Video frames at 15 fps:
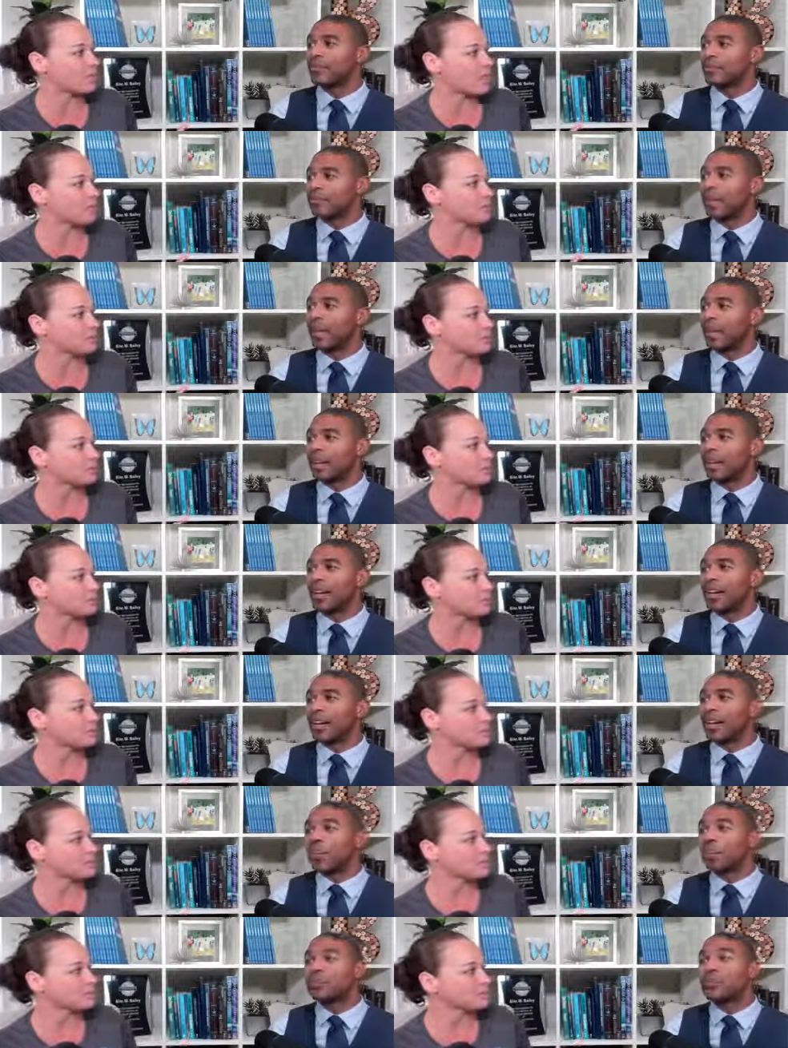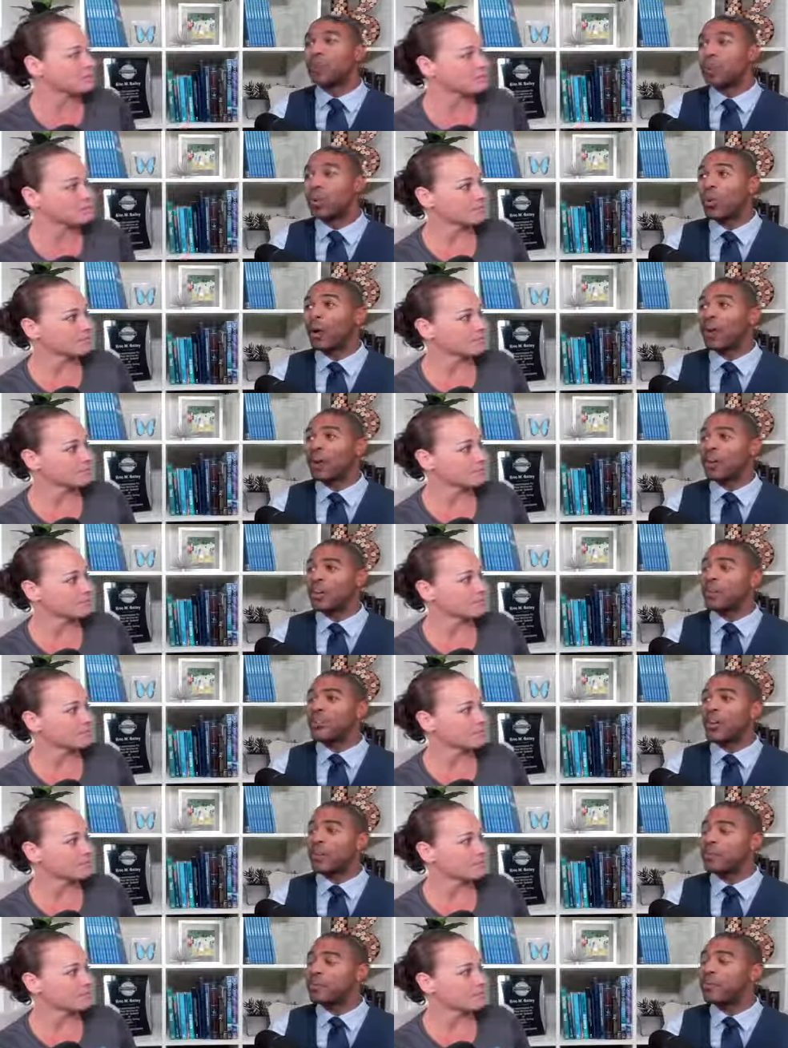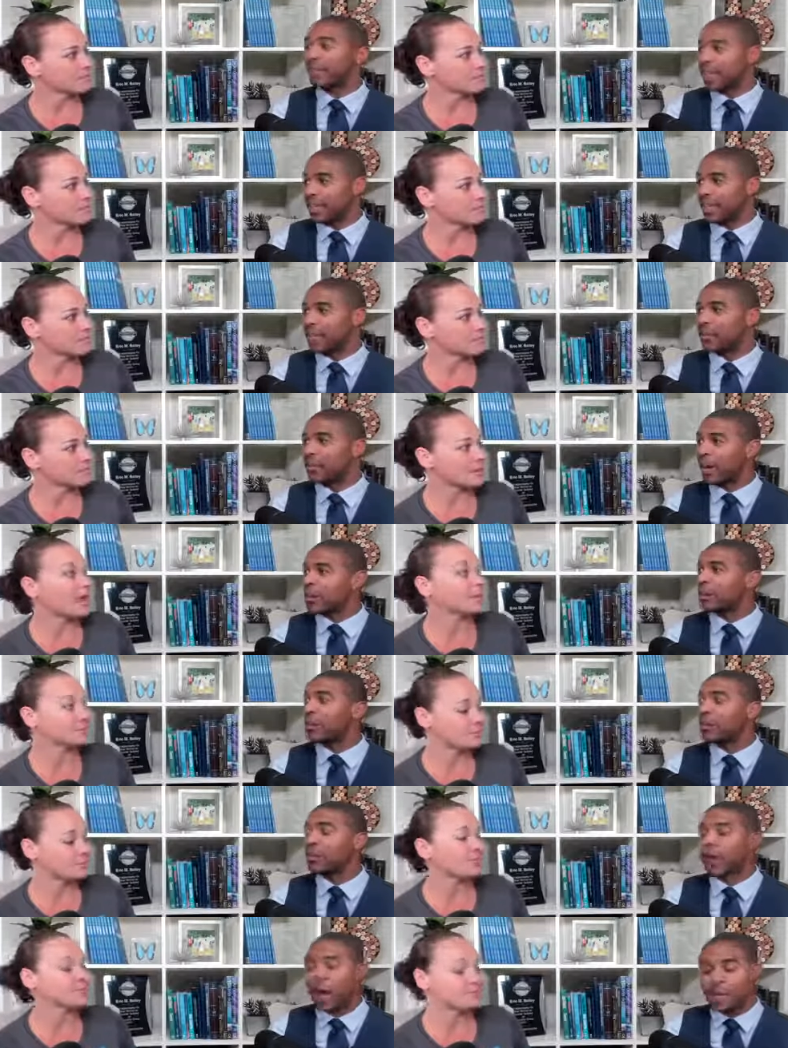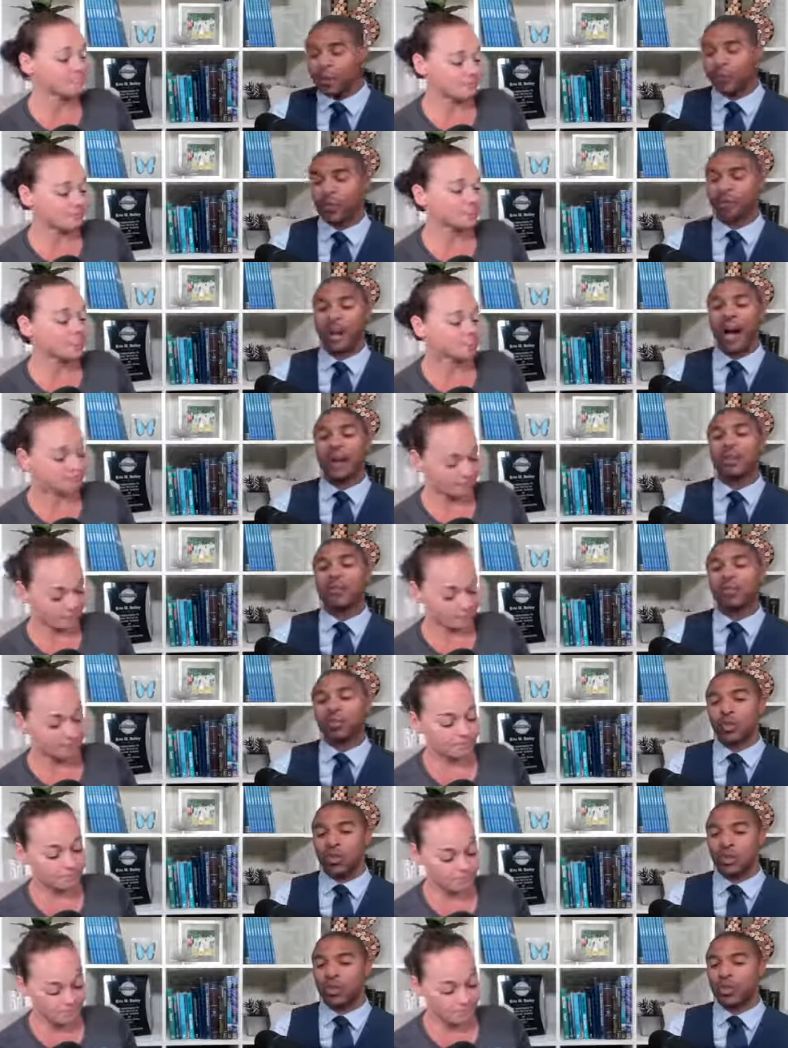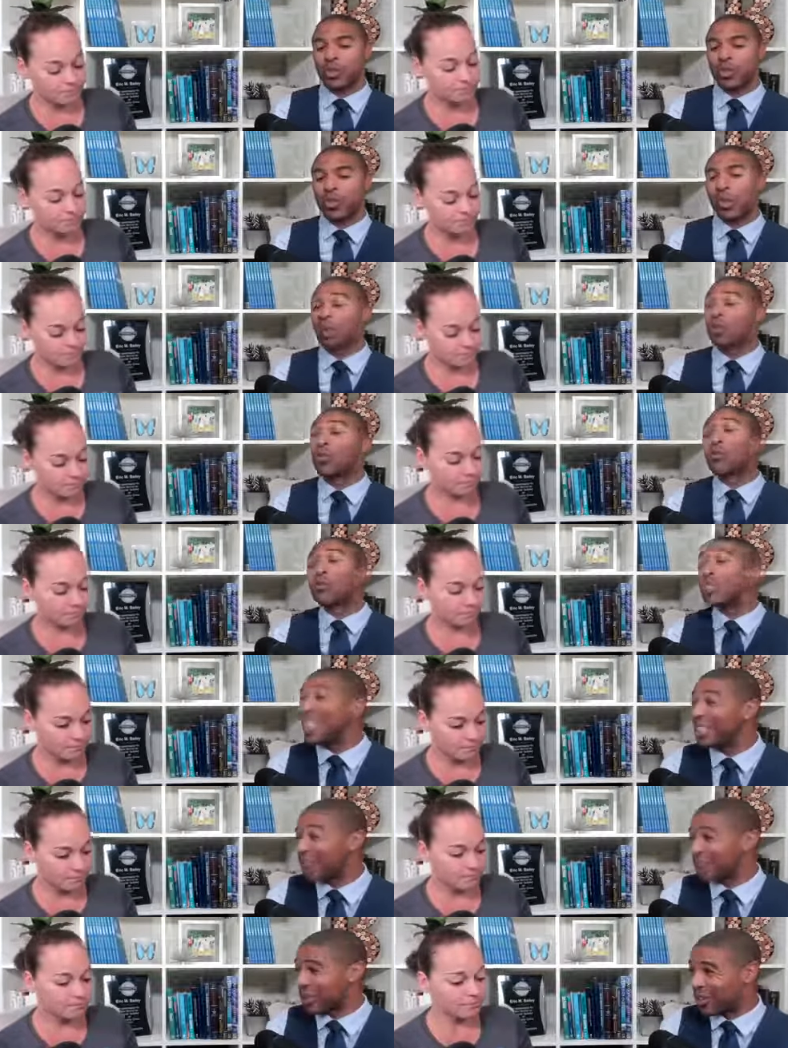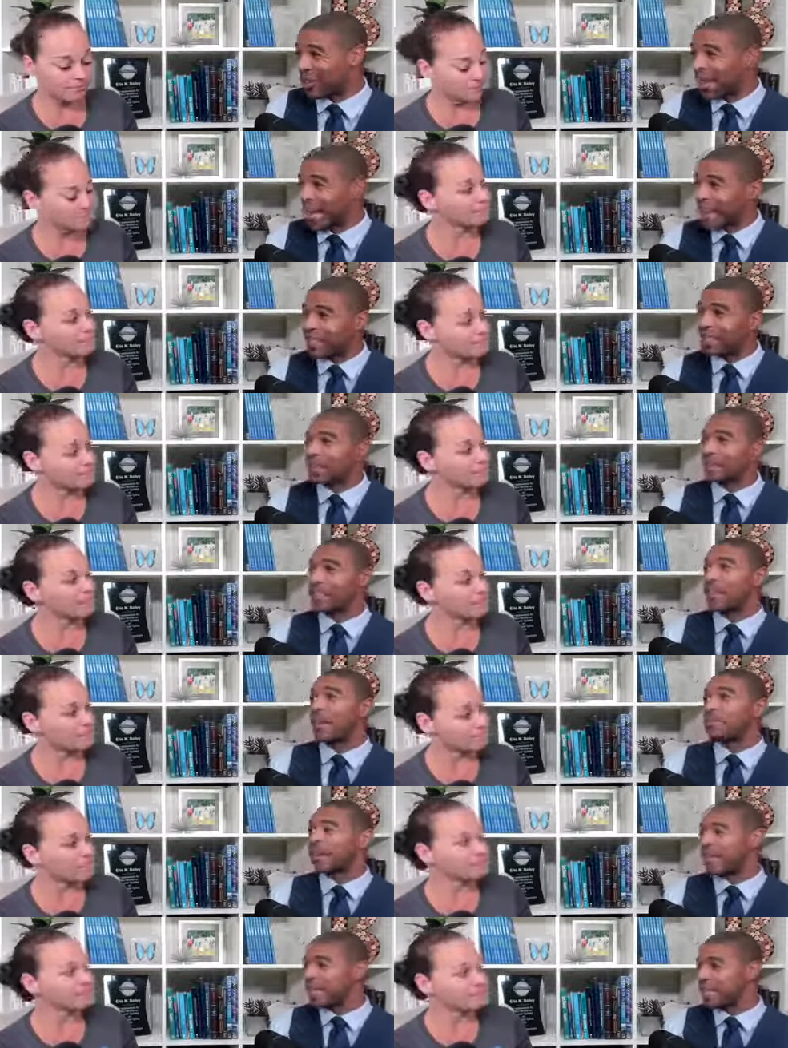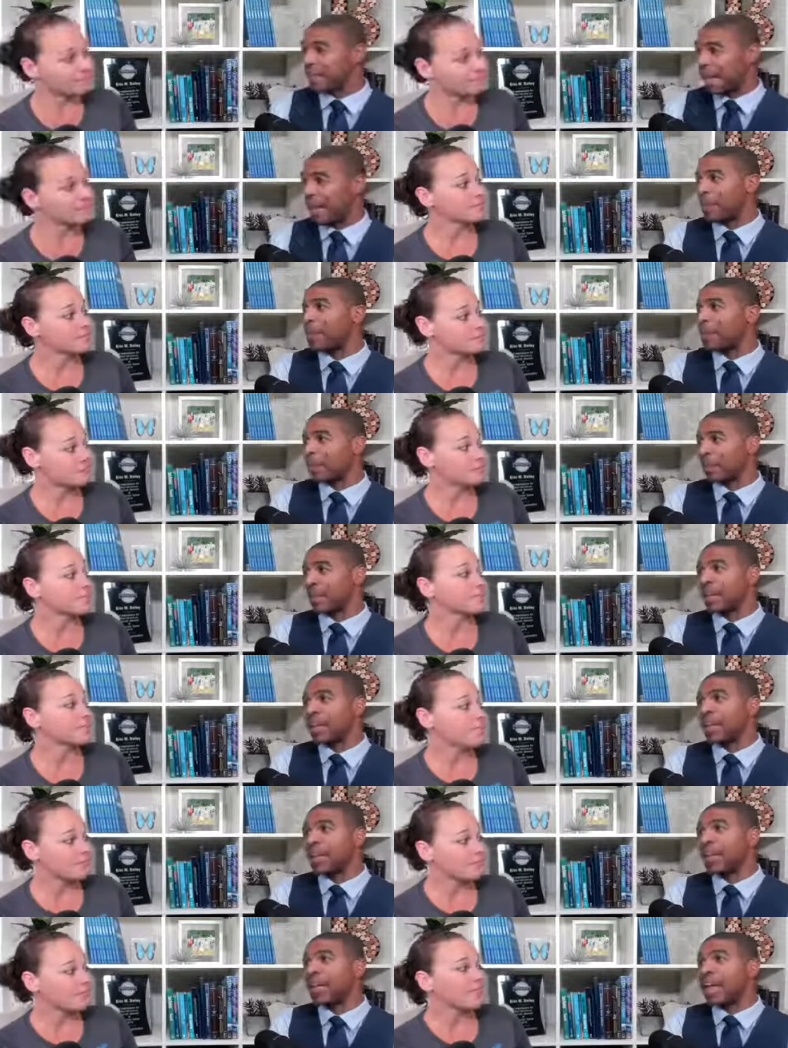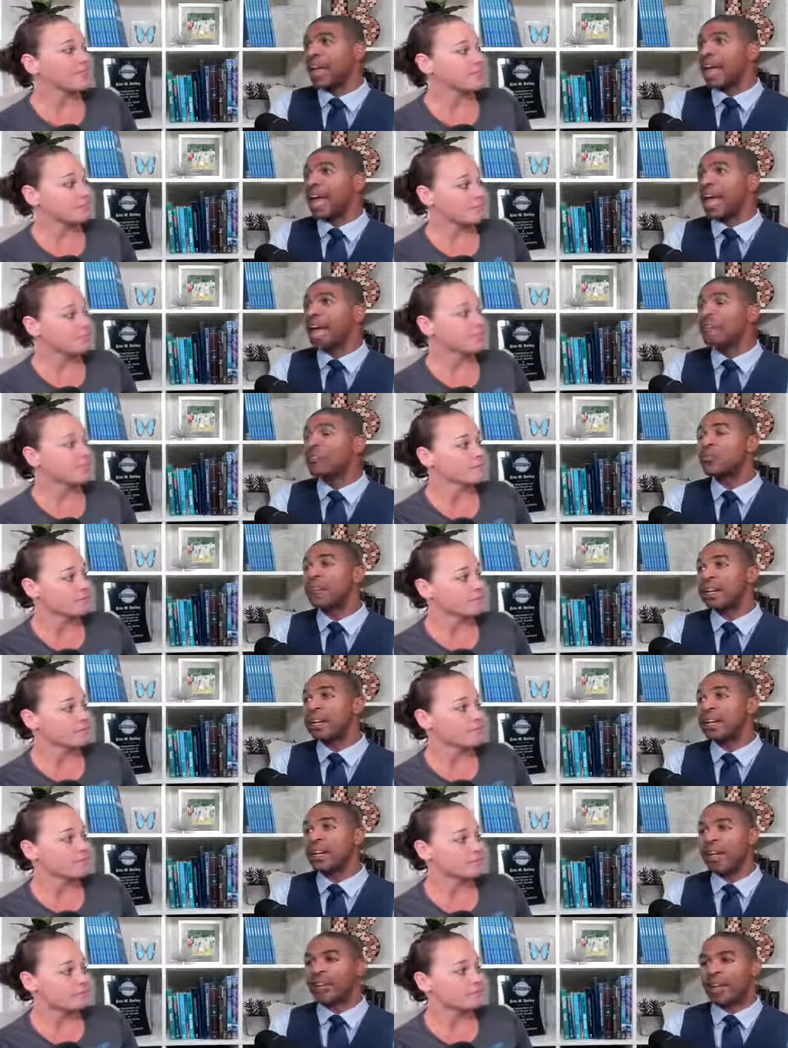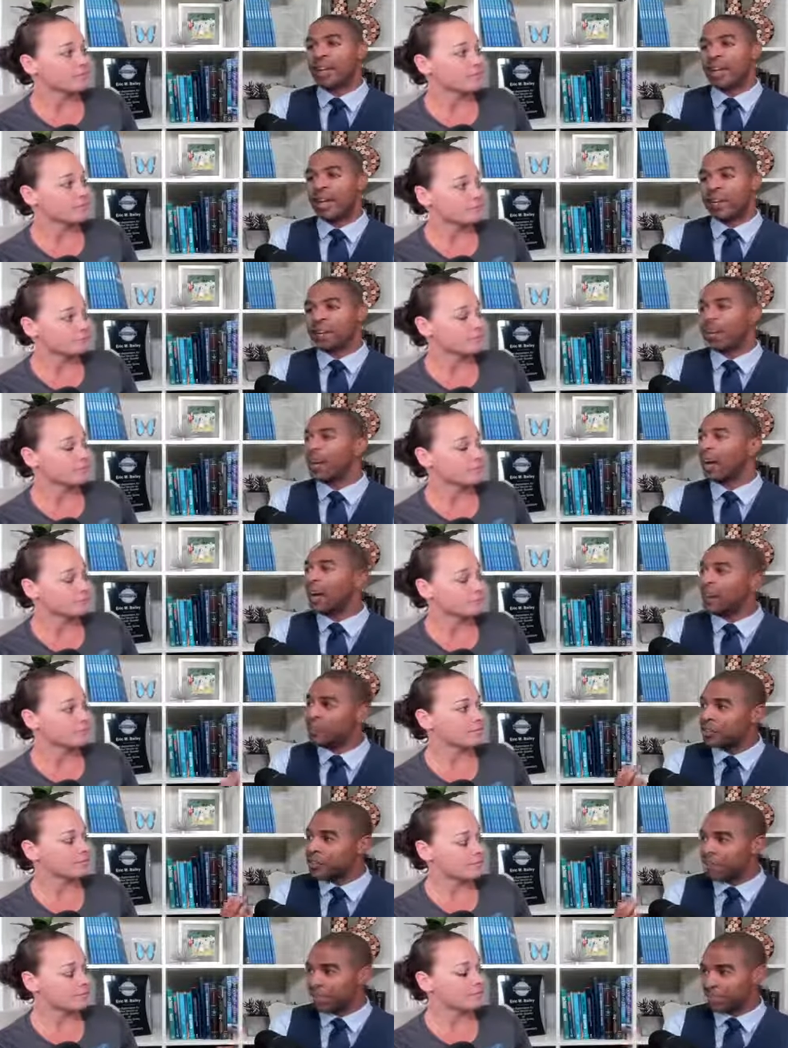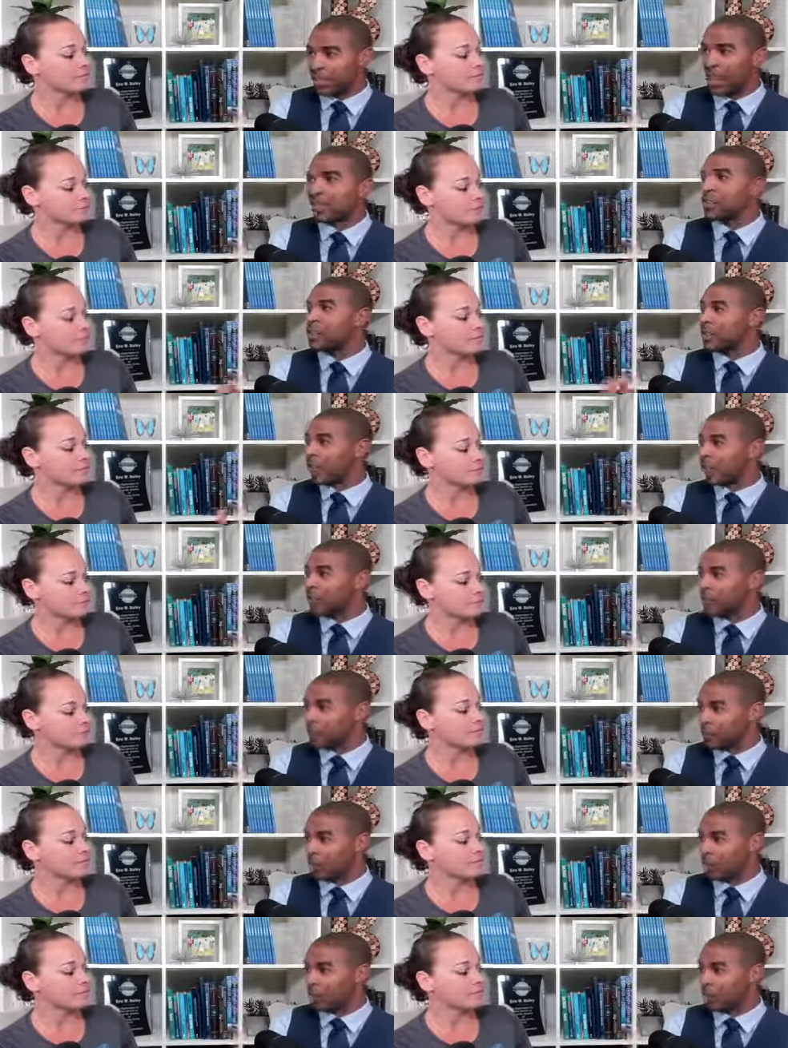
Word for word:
Speaker 1: that yeah which requires empathy right yeah. you, you got it we've got to learn or relearn how to step into empathy and and recognizing that because of the distinction, because of these